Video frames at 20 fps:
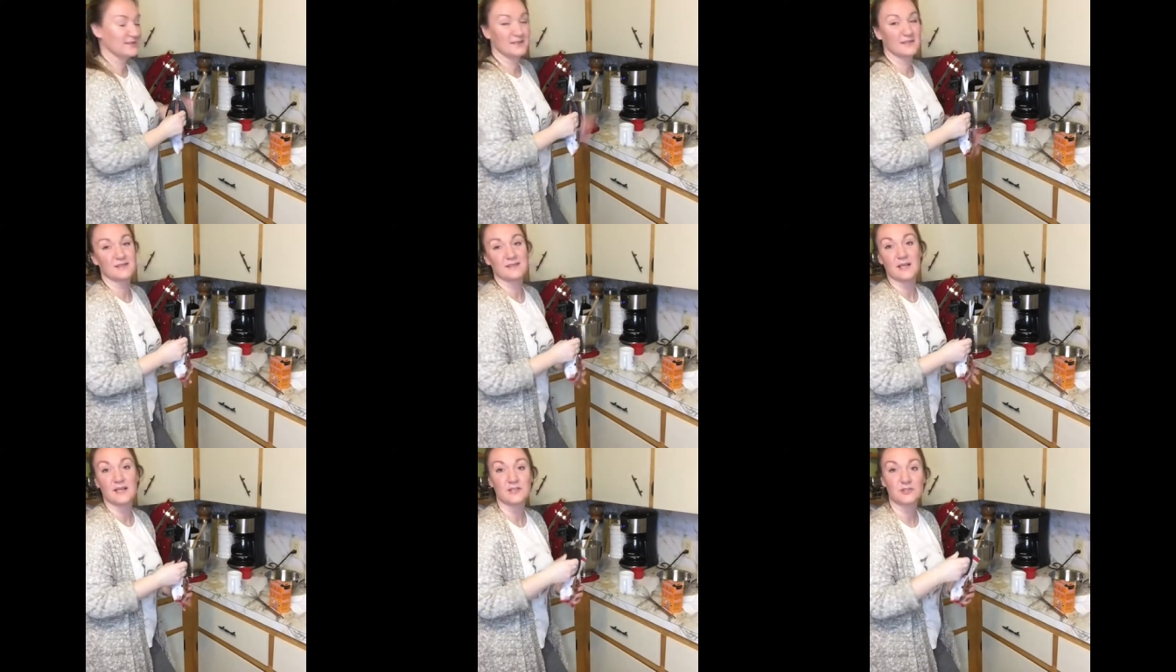
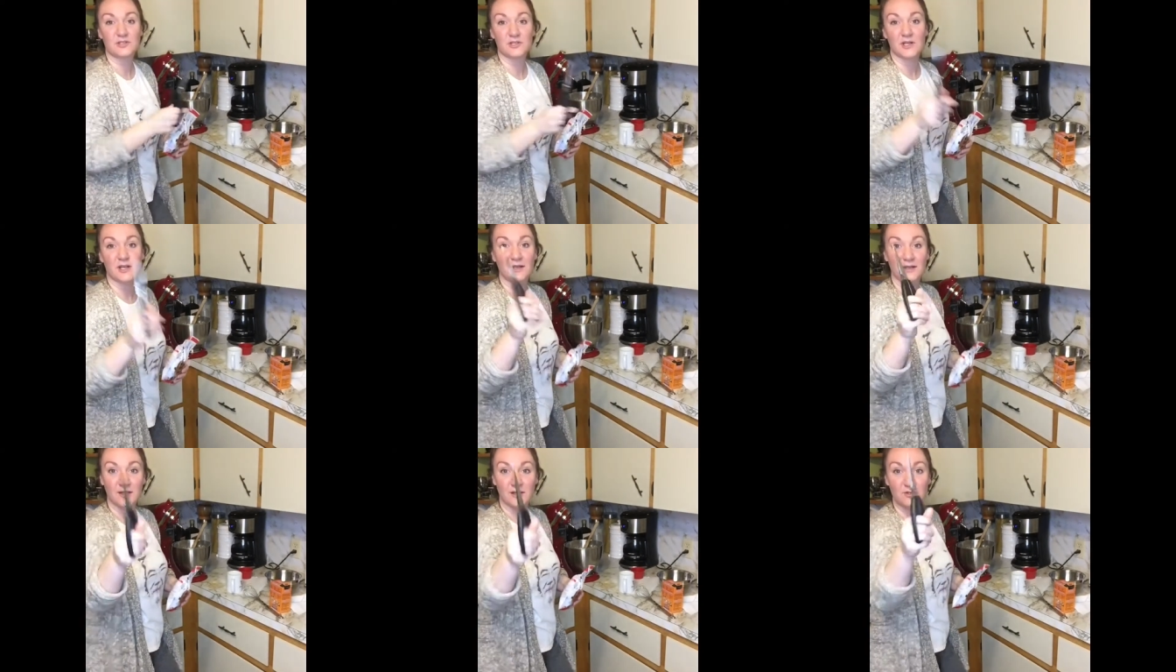Such
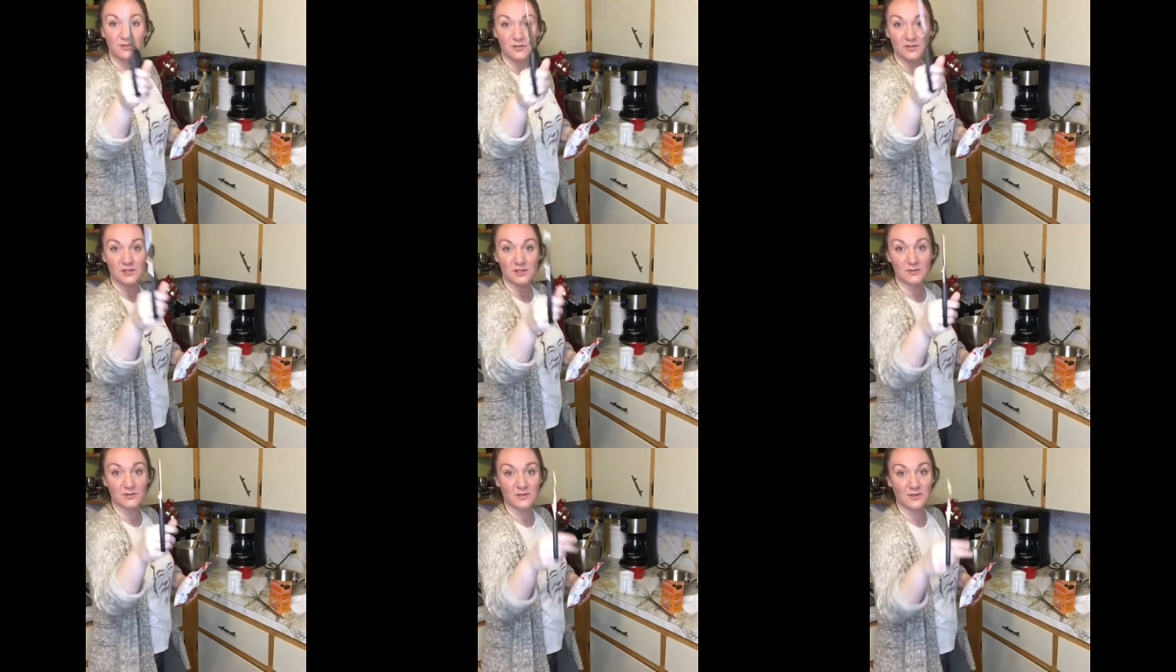an
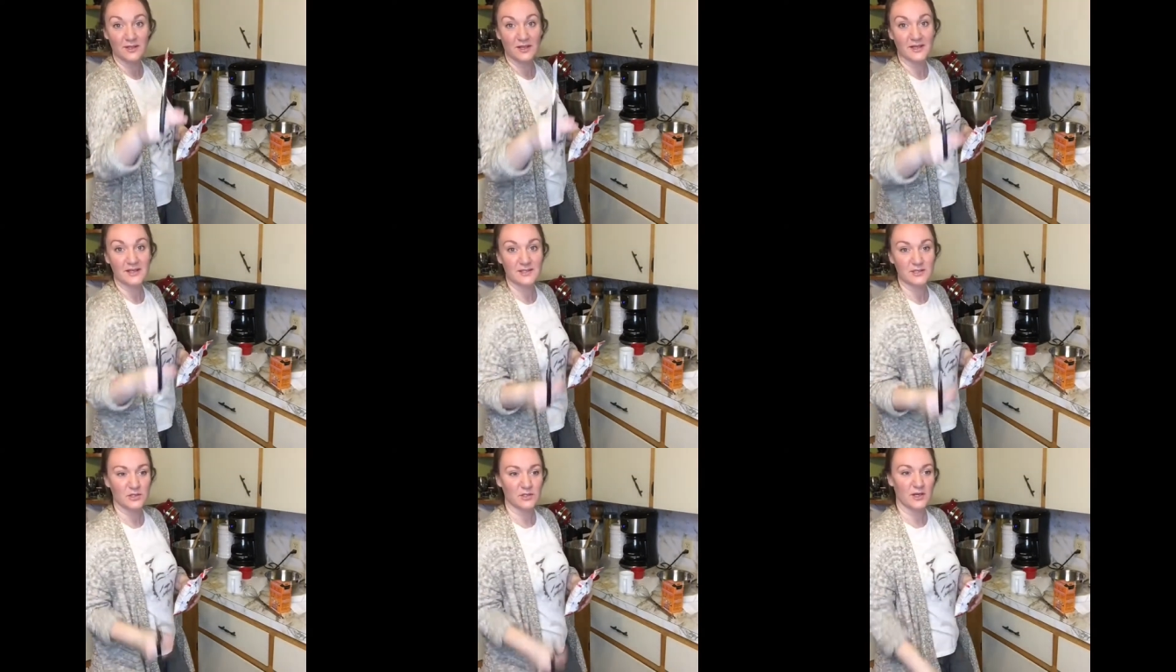
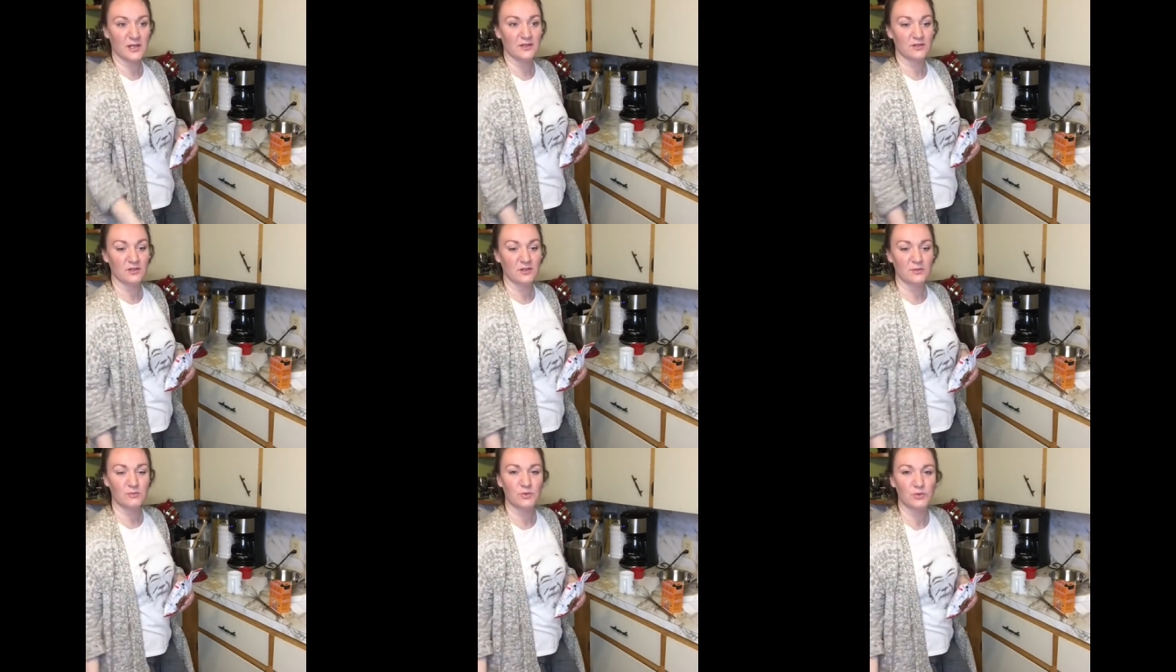underutilized, or
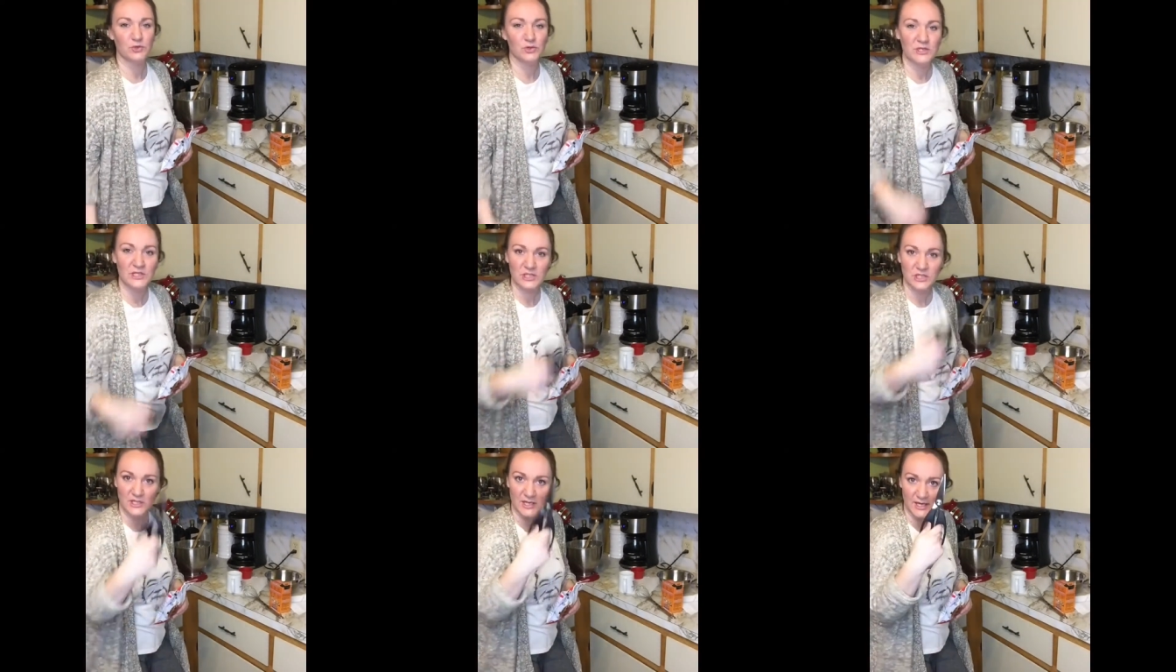
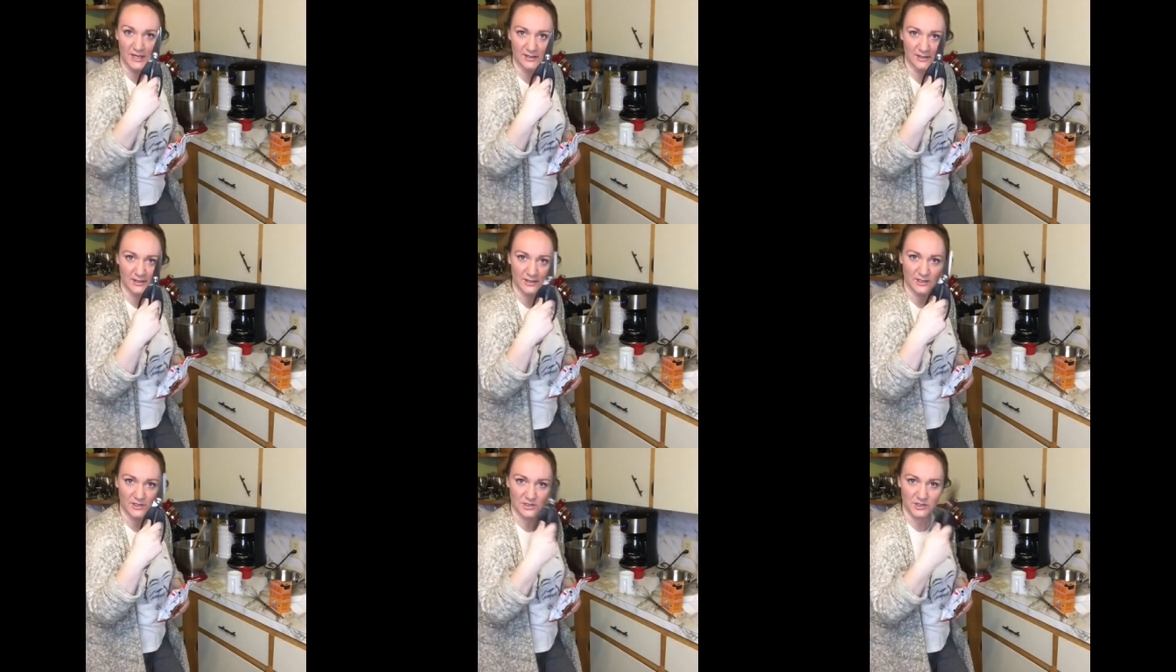
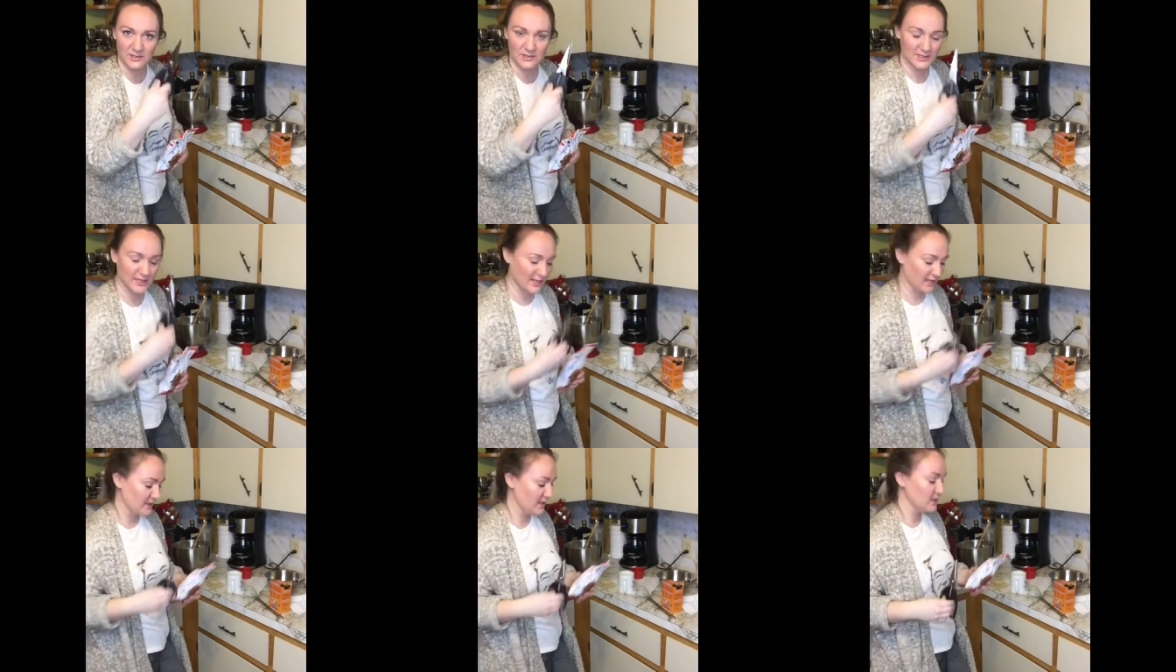underappreciated, I should
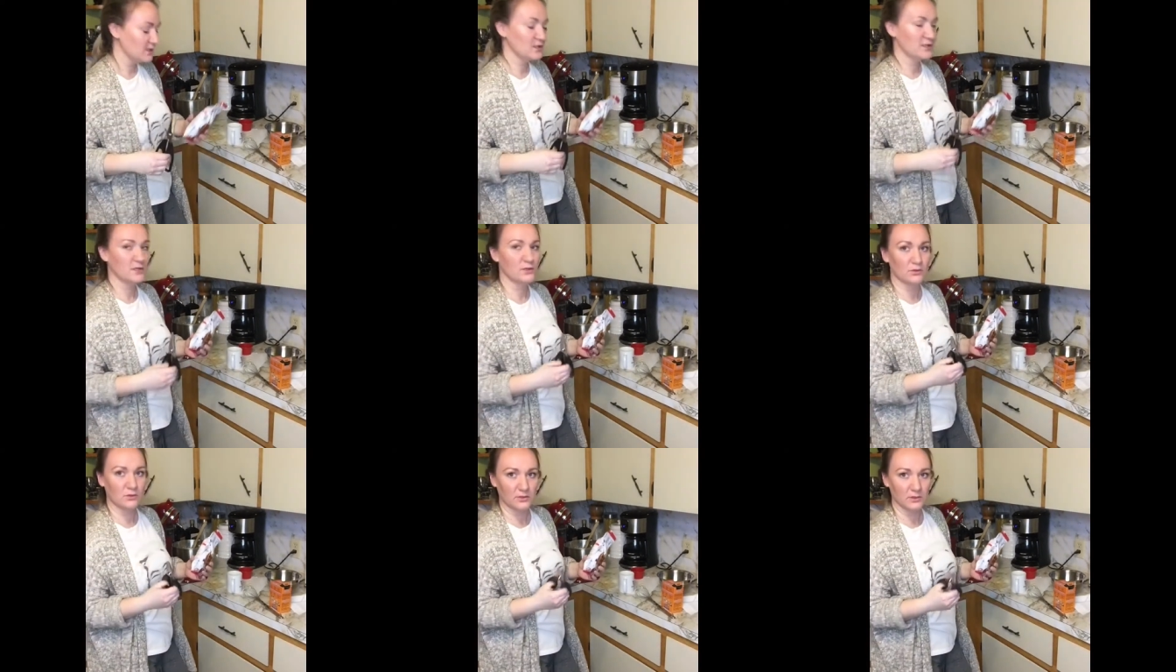say,
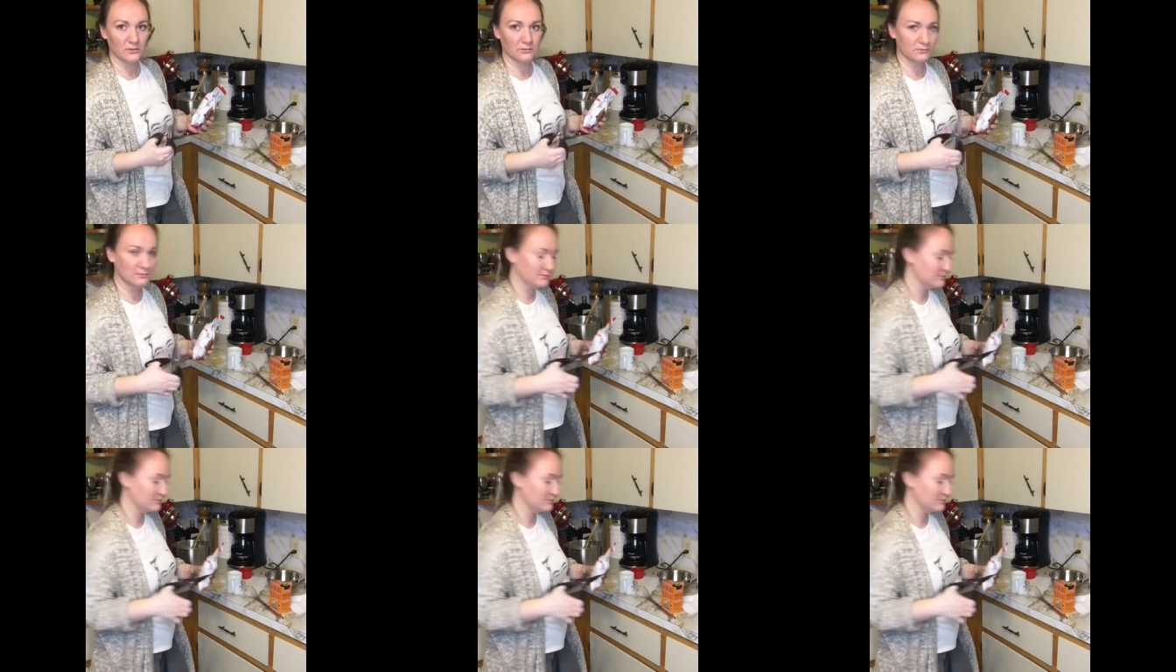tool.